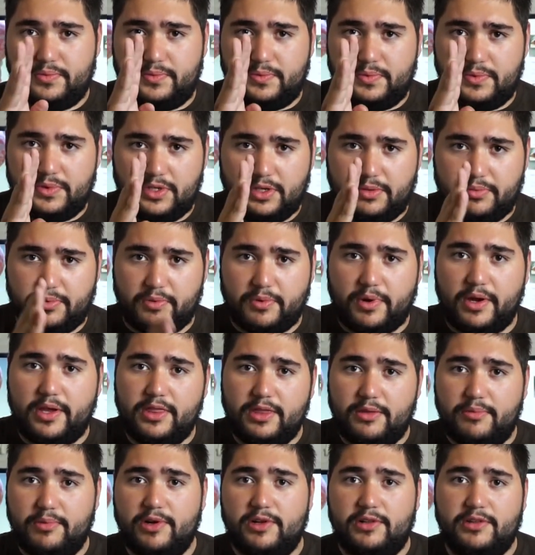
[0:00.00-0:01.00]
slip it right in
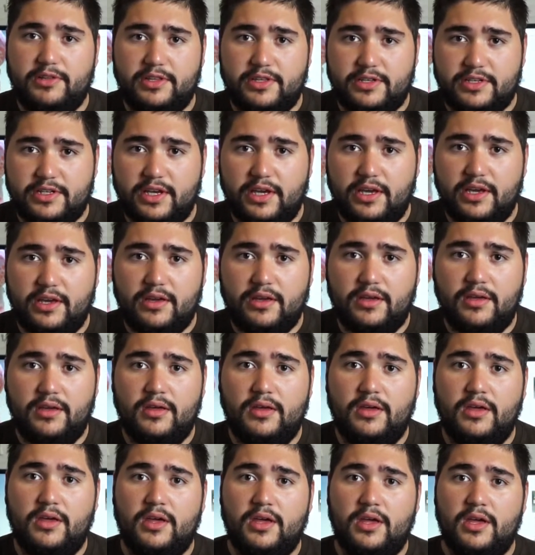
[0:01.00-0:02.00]
the middle of the tank,
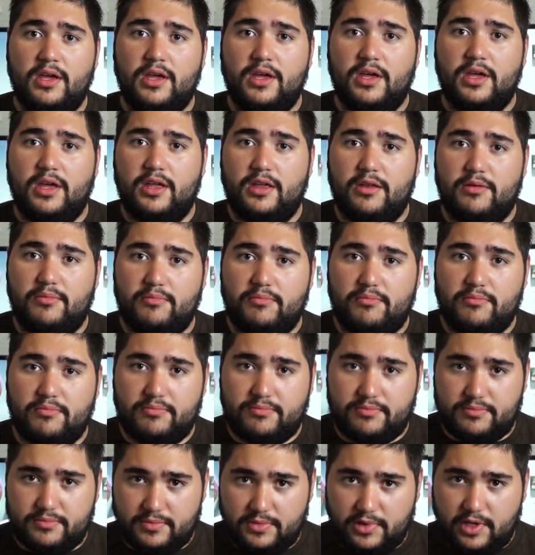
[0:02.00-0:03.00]
and
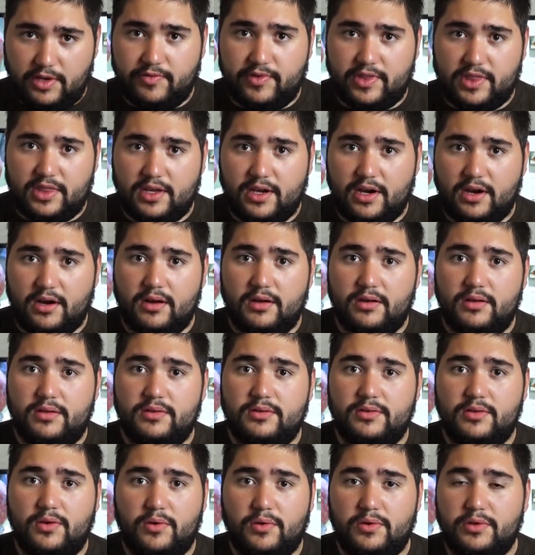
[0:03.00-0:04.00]
leave it there.
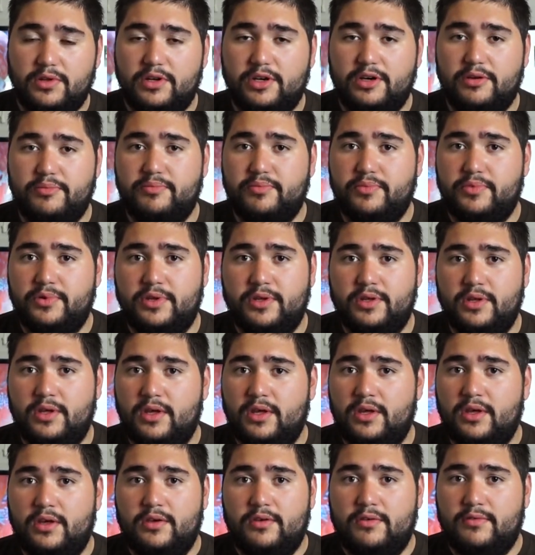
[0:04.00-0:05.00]
Hold it up
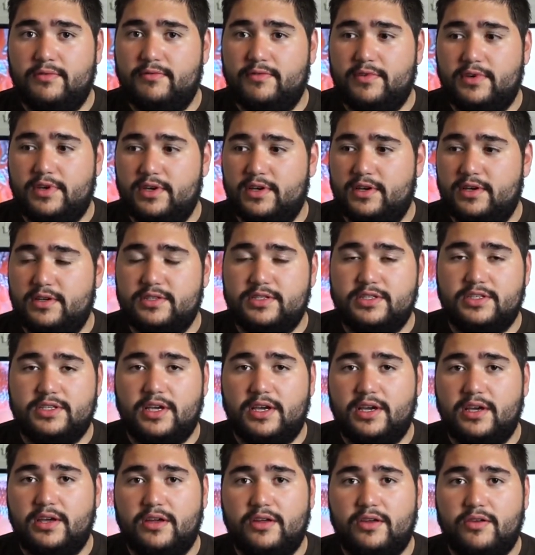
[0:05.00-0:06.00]
via
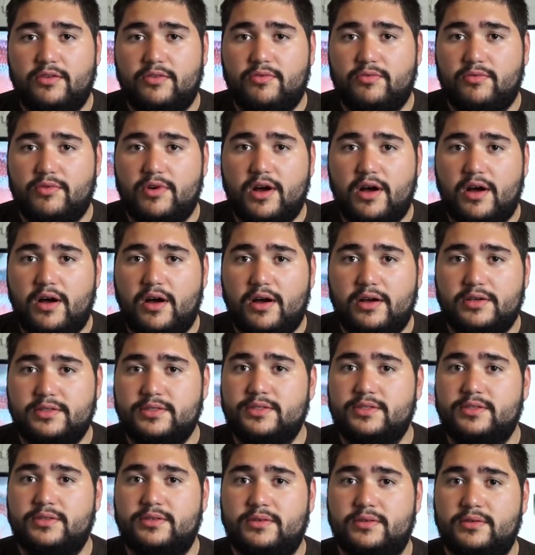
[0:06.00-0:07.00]
sand,
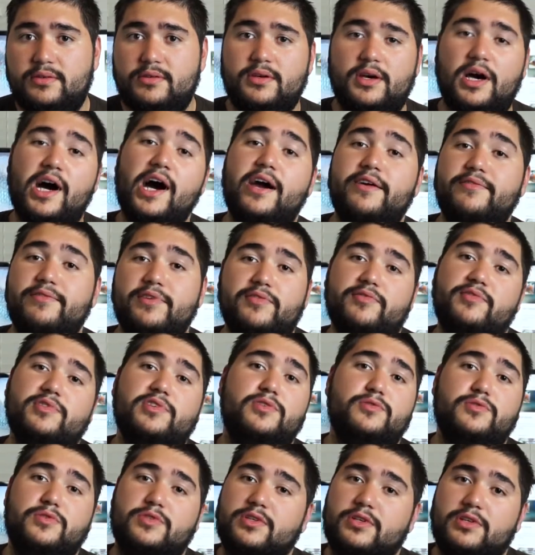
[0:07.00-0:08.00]
rocks. I've even
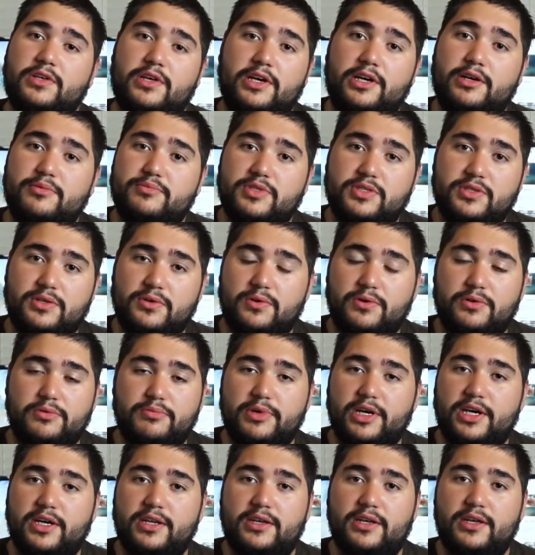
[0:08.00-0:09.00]
used clamps to hold
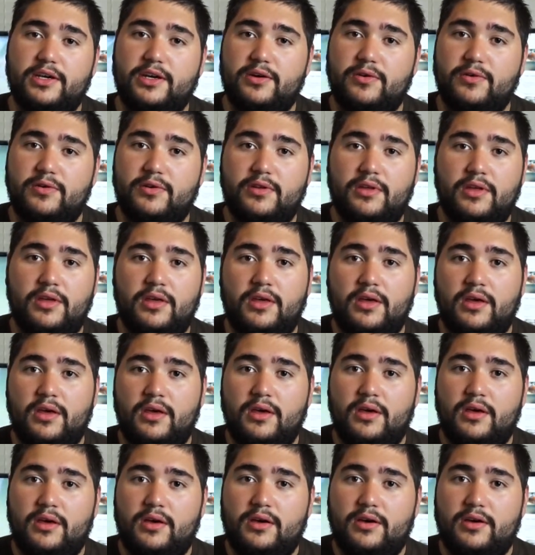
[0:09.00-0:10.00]
mine down.
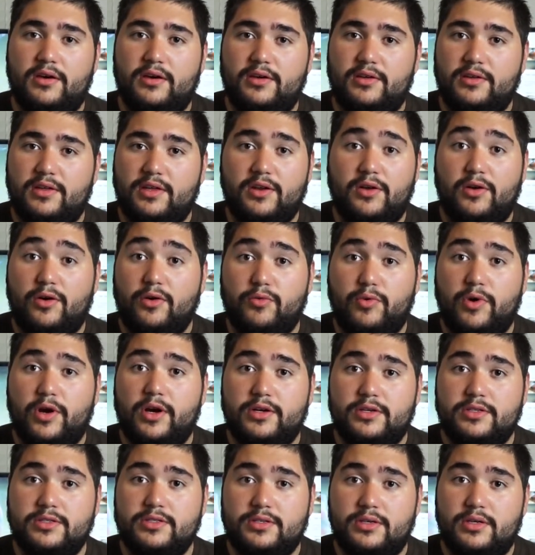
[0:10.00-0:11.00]
It all
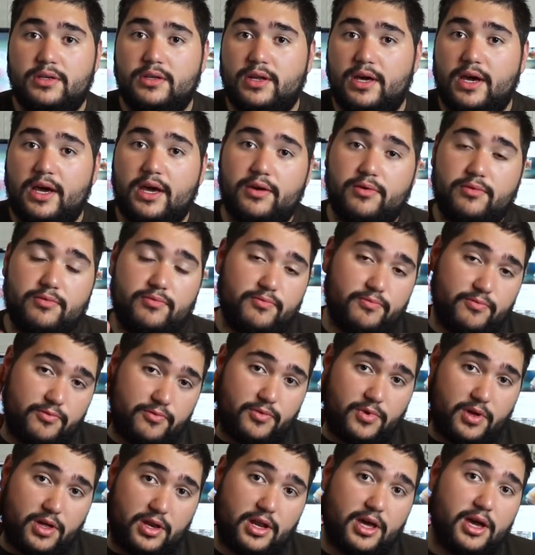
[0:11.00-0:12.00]
works, and I
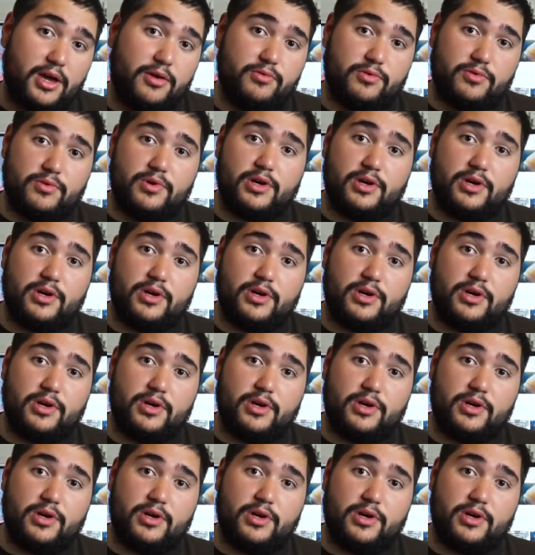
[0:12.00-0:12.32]
would